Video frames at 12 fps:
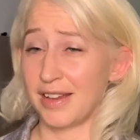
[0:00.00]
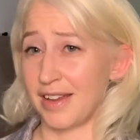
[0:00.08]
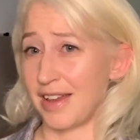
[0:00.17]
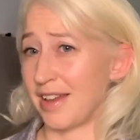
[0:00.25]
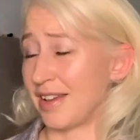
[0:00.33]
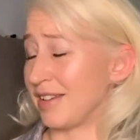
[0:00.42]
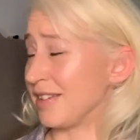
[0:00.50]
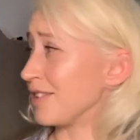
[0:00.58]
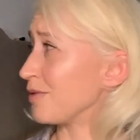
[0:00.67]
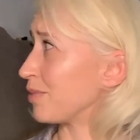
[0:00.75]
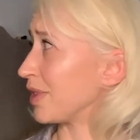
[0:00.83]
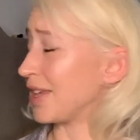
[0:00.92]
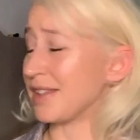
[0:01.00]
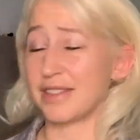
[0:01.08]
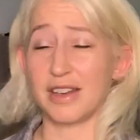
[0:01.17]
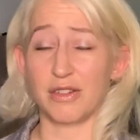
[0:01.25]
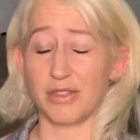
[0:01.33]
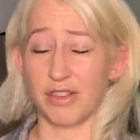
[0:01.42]
And please
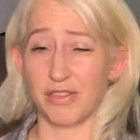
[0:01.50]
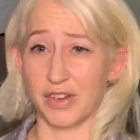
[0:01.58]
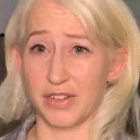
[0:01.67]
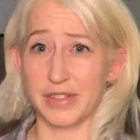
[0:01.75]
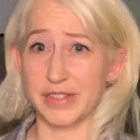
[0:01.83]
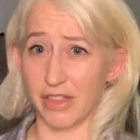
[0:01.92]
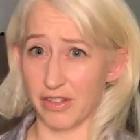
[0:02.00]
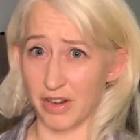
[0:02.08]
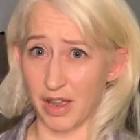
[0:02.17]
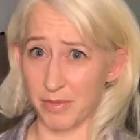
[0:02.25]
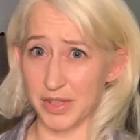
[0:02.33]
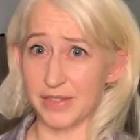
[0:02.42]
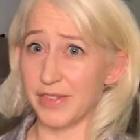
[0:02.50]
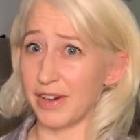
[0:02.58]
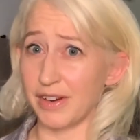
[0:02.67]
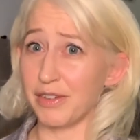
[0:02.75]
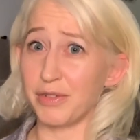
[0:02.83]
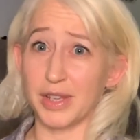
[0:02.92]
know that if you're in the Southern Hemisphere,
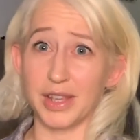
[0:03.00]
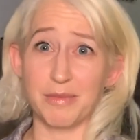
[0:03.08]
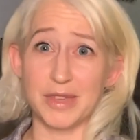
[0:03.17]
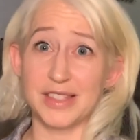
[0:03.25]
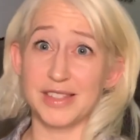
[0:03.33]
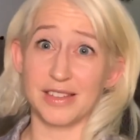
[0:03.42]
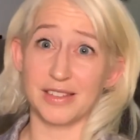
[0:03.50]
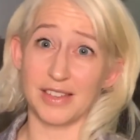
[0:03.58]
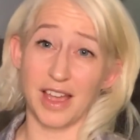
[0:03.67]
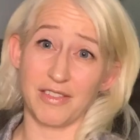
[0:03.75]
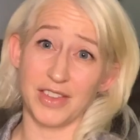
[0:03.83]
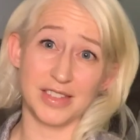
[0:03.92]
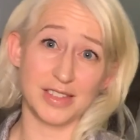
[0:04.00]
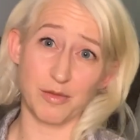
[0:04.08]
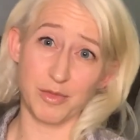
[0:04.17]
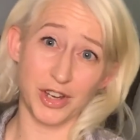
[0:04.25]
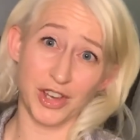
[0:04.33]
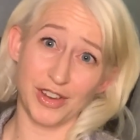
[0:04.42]
I really miss having
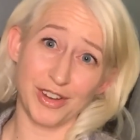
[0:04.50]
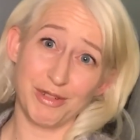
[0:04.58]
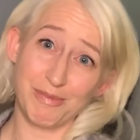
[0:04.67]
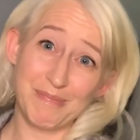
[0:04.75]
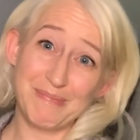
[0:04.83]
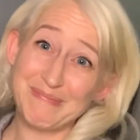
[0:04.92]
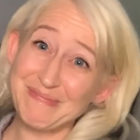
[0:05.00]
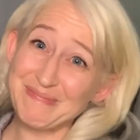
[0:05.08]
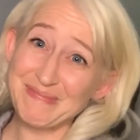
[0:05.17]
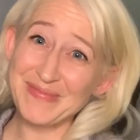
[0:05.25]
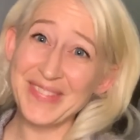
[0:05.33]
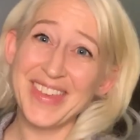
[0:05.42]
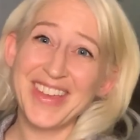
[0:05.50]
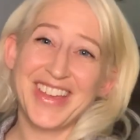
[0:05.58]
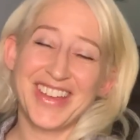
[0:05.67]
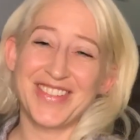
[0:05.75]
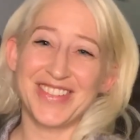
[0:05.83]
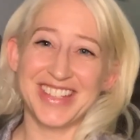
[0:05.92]
summer here.
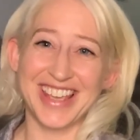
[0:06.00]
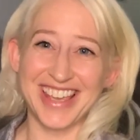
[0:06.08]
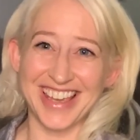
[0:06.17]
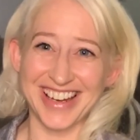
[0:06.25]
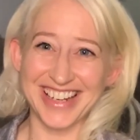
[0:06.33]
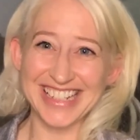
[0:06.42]
Take care.